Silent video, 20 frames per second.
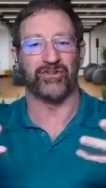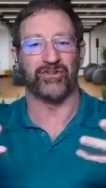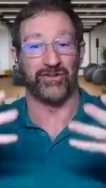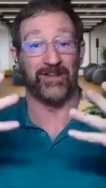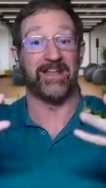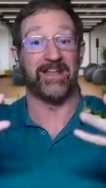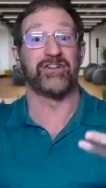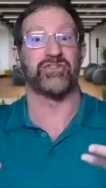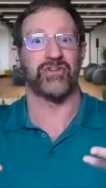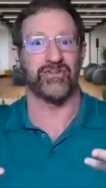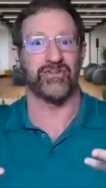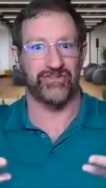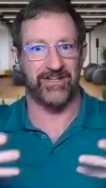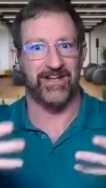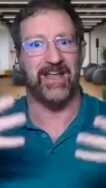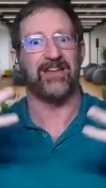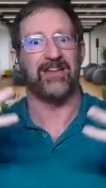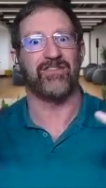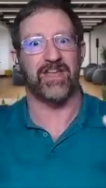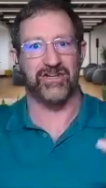interest in
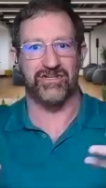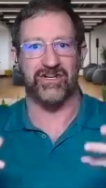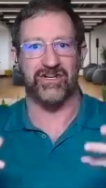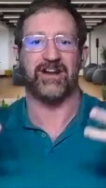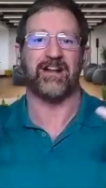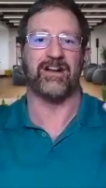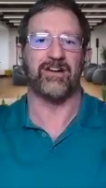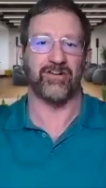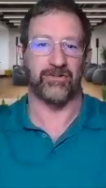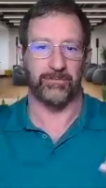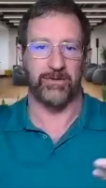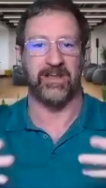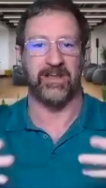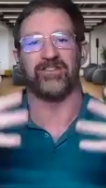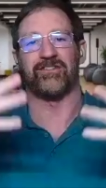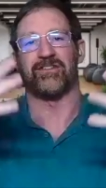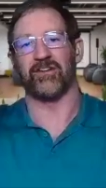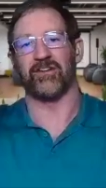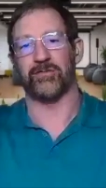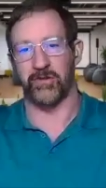aviation and
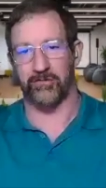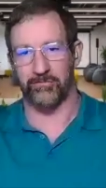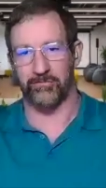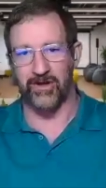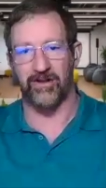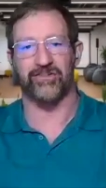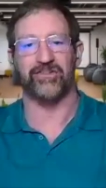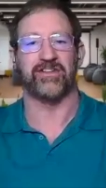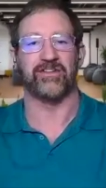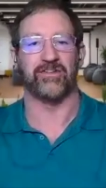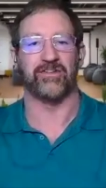airspace policy, those